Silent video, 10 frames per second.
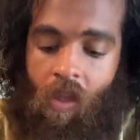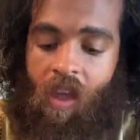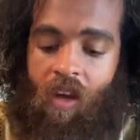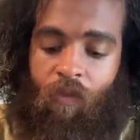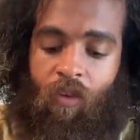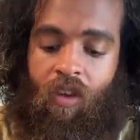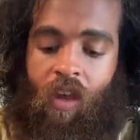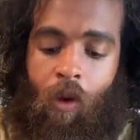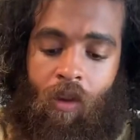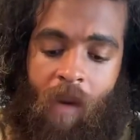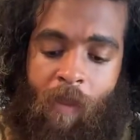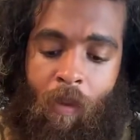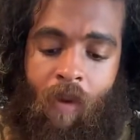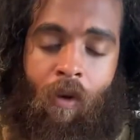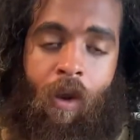and I know a lot of
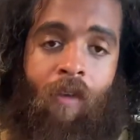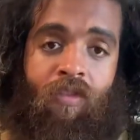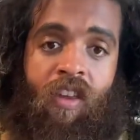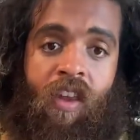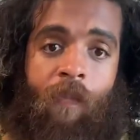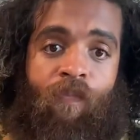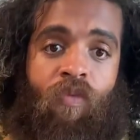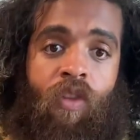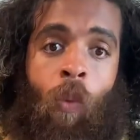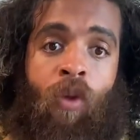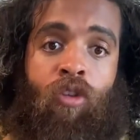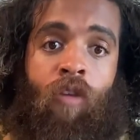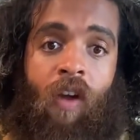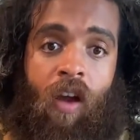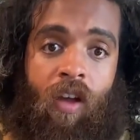people have, have seen The Wizard
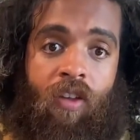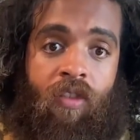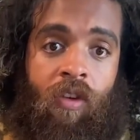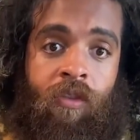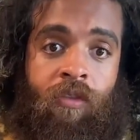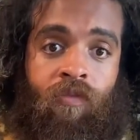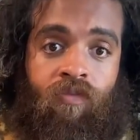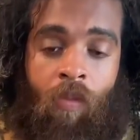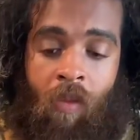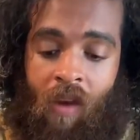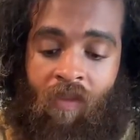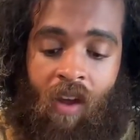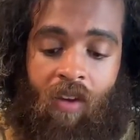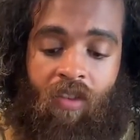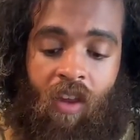of Oz. But I've
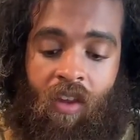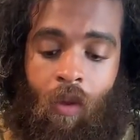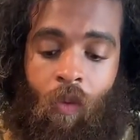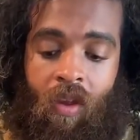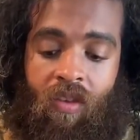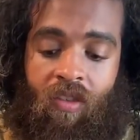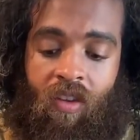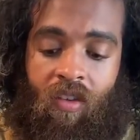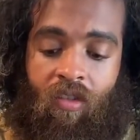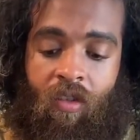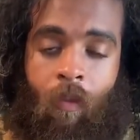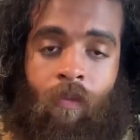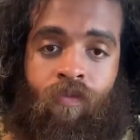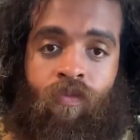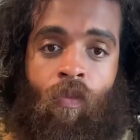got to say, The Wiz is
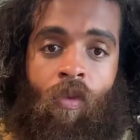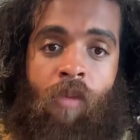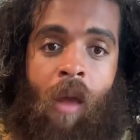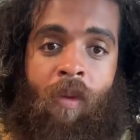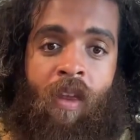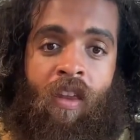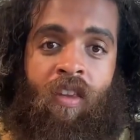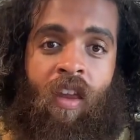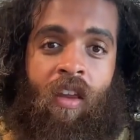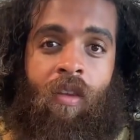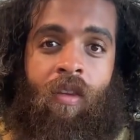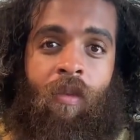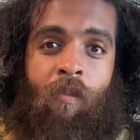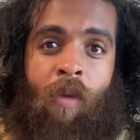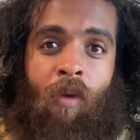probably
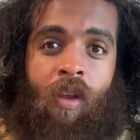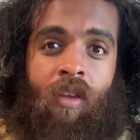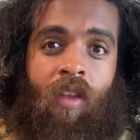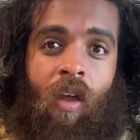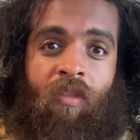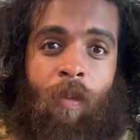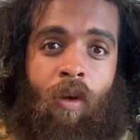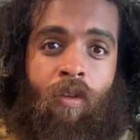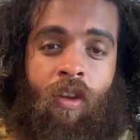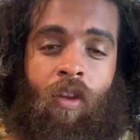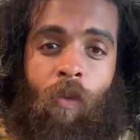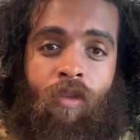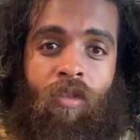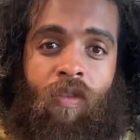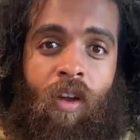10 million times better than The
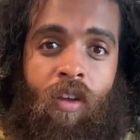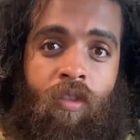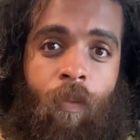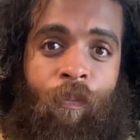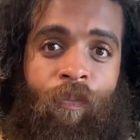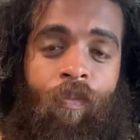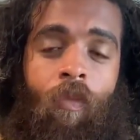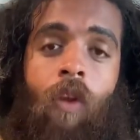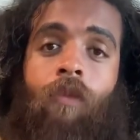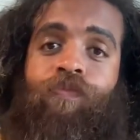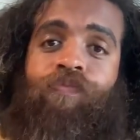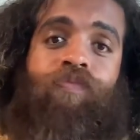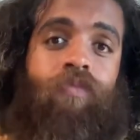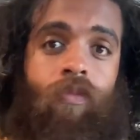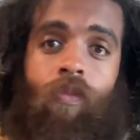Wizard of Oz.
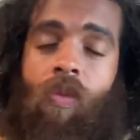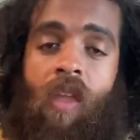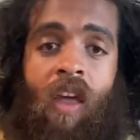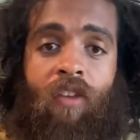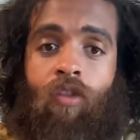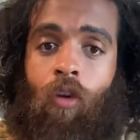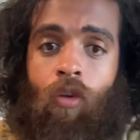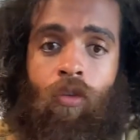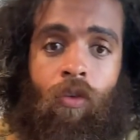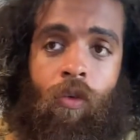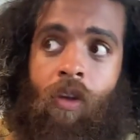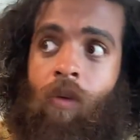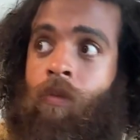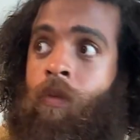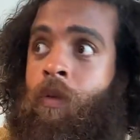It has soul to it.